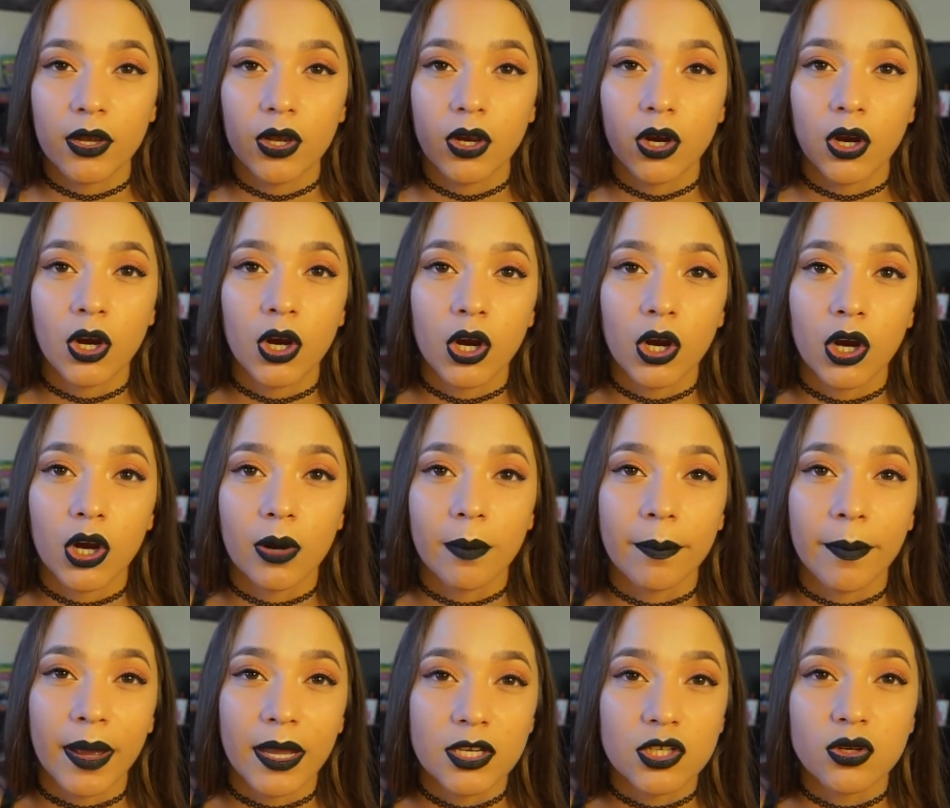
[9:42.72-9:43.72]
and it'll
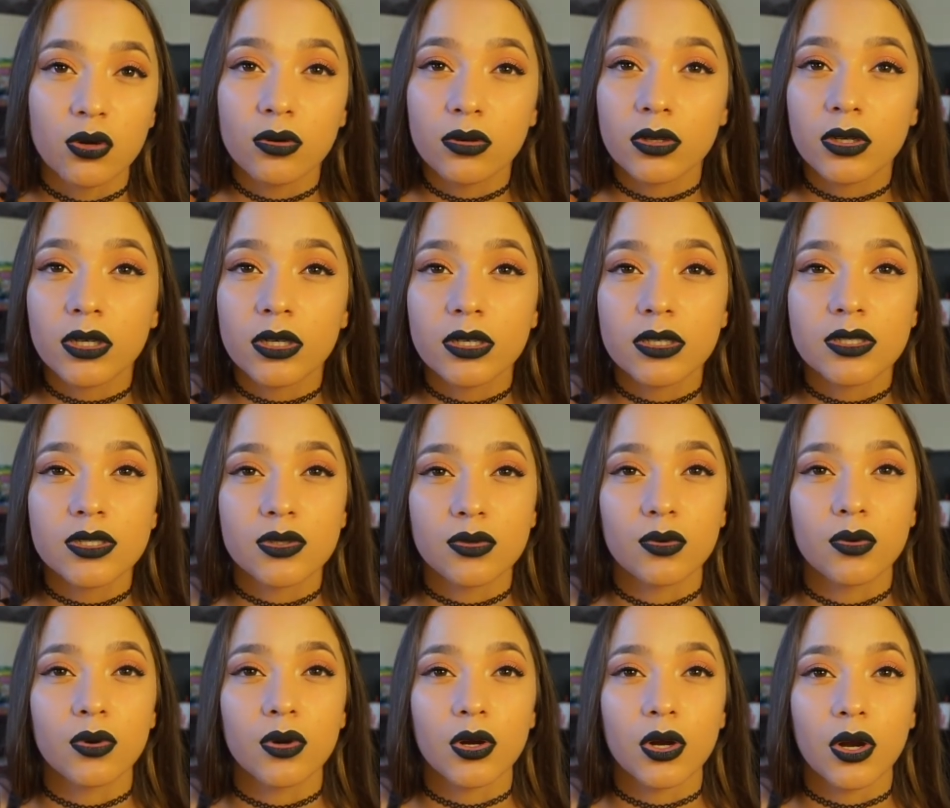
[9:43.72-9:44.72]
like hurt
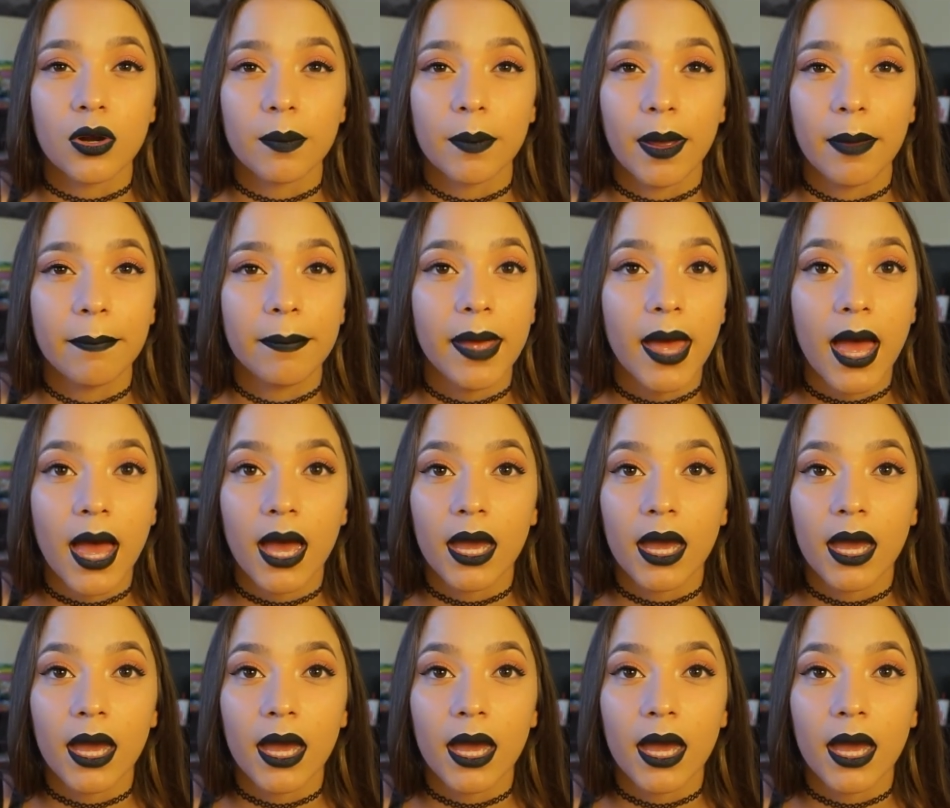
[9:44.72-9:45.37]
my shoulders